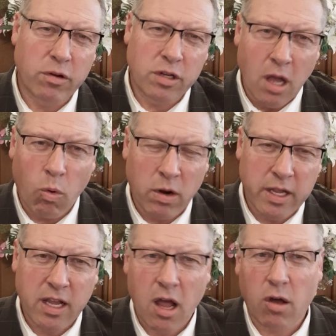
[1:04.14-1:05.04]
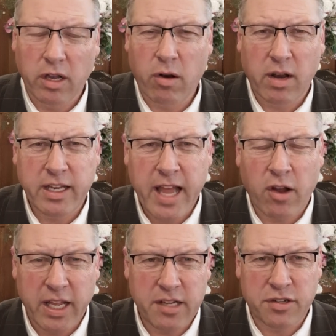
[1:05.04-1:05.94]
you go what they call literally
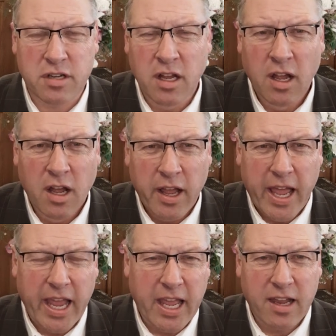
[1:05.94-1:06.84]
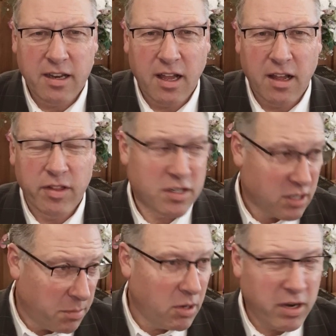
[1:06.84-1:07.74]
down east, and this
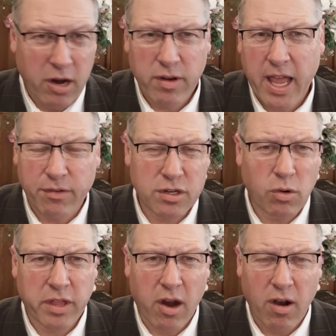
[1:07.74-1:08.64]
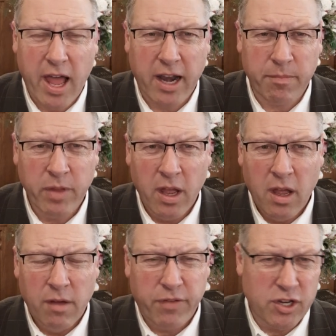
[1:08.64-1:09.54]
community here, Davis, North Carolina.
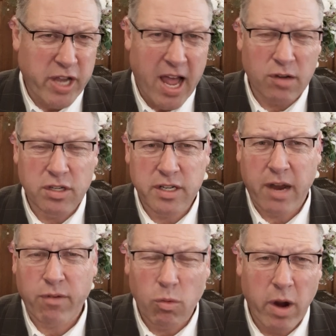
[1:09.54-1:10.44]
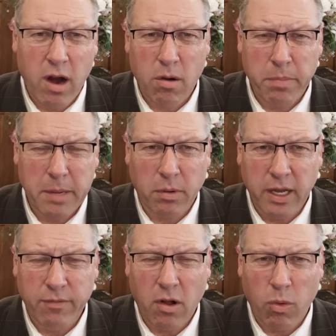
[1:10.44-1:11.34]
Fish houses everywhere. People
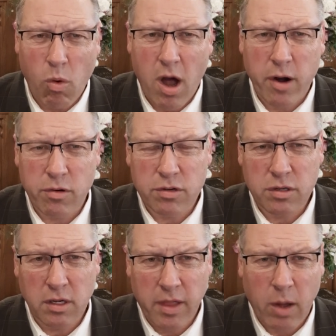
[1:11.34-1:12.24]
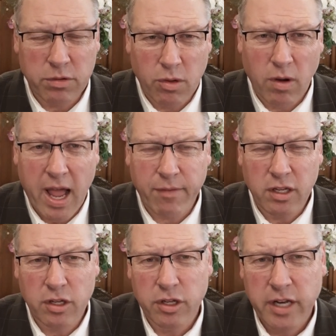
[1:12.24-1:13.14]
lived on the waters. That was their
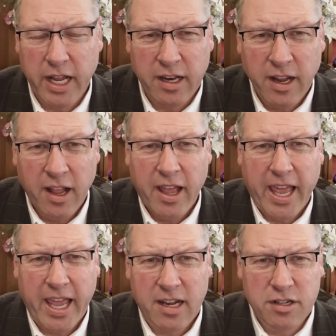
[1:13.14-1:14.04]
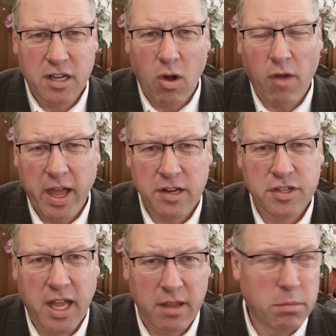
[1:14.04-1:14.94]
livelihood, and so all that to
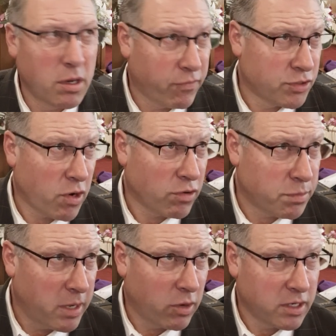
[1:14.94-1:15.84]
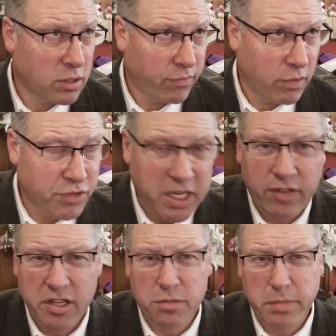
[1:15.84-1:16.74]
say, beautiful church building. So if you've
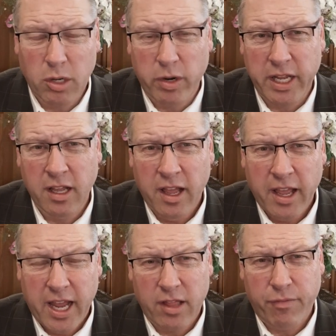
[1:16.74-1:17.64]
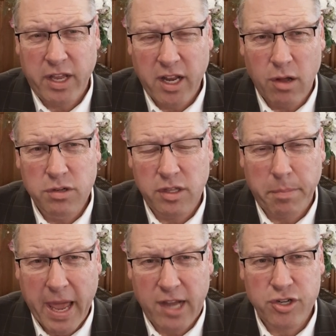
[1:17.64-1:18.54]
seen this building in the videos in the
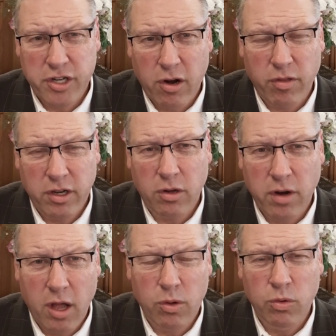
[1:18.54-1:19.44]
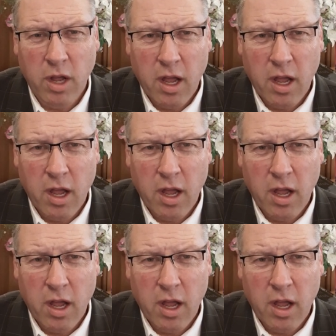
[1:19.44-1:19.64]
past year, then you'll know,